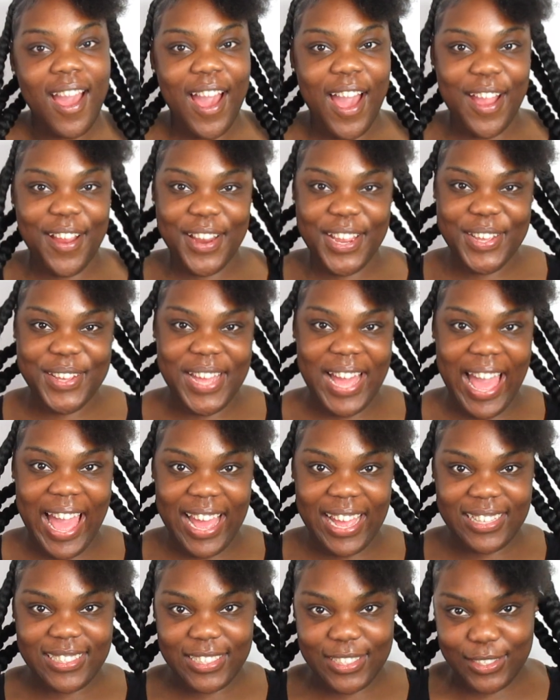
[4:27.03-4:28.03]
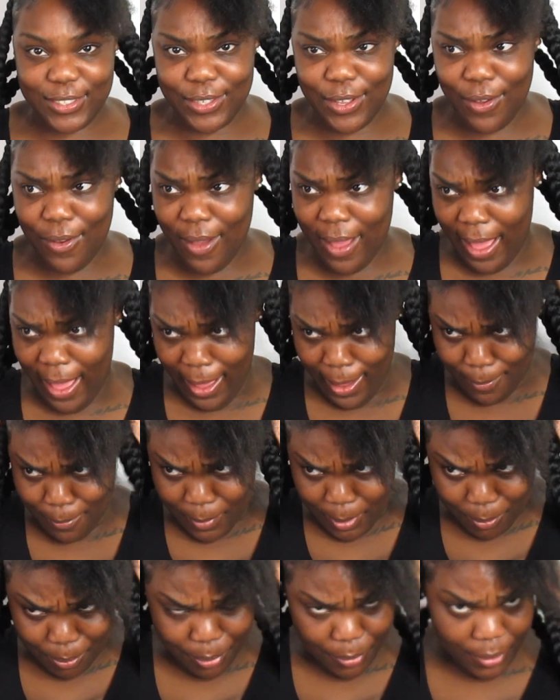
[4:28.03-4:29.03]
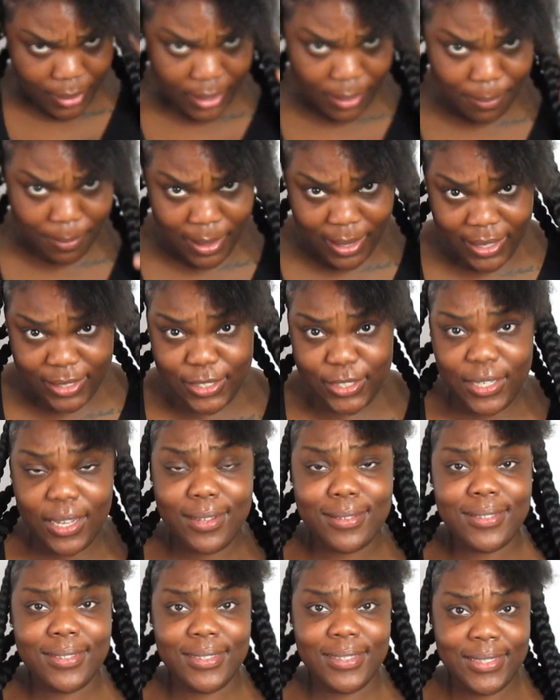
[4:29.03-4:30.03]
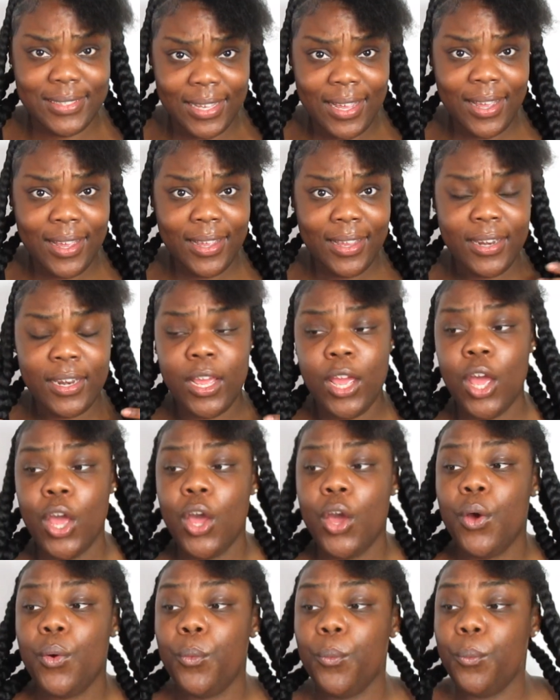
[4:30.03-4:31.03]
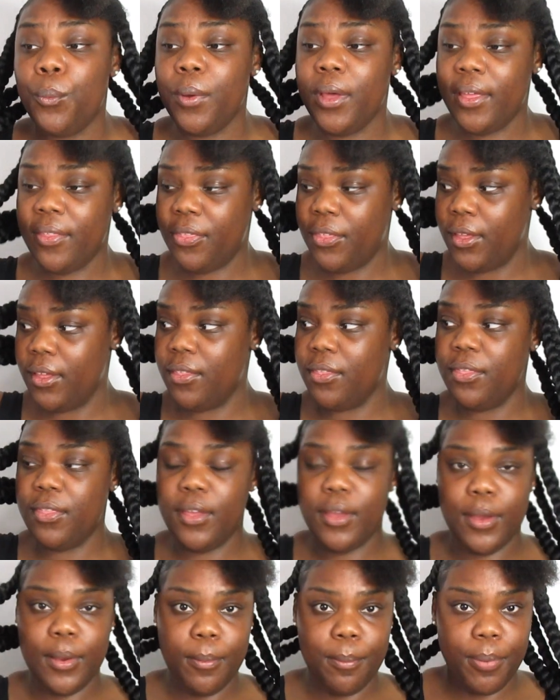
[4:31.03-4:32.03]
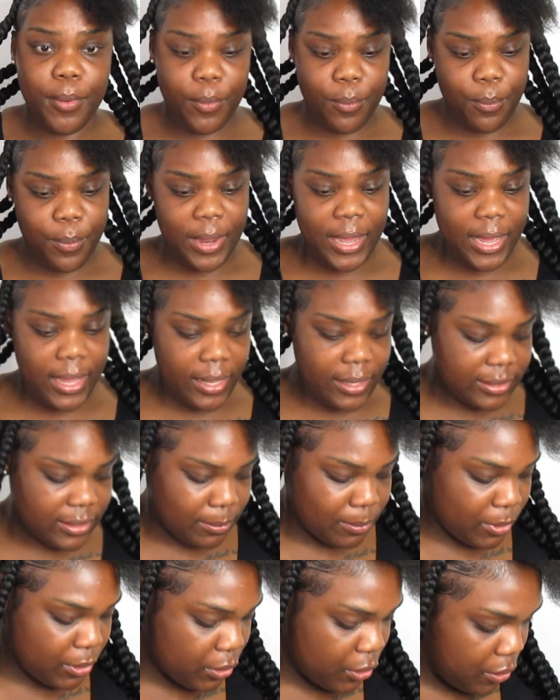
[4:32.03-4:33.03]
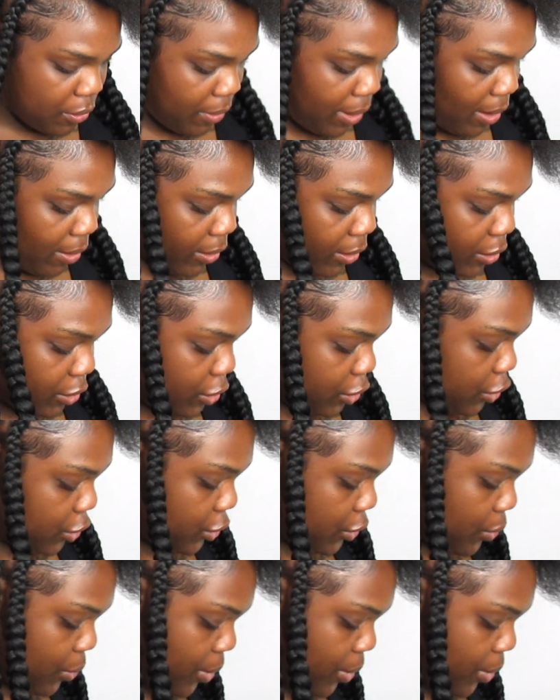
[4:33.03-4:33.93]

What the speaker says: All right, you guys, so I'm pretty much done with the braids. Let me turn around and show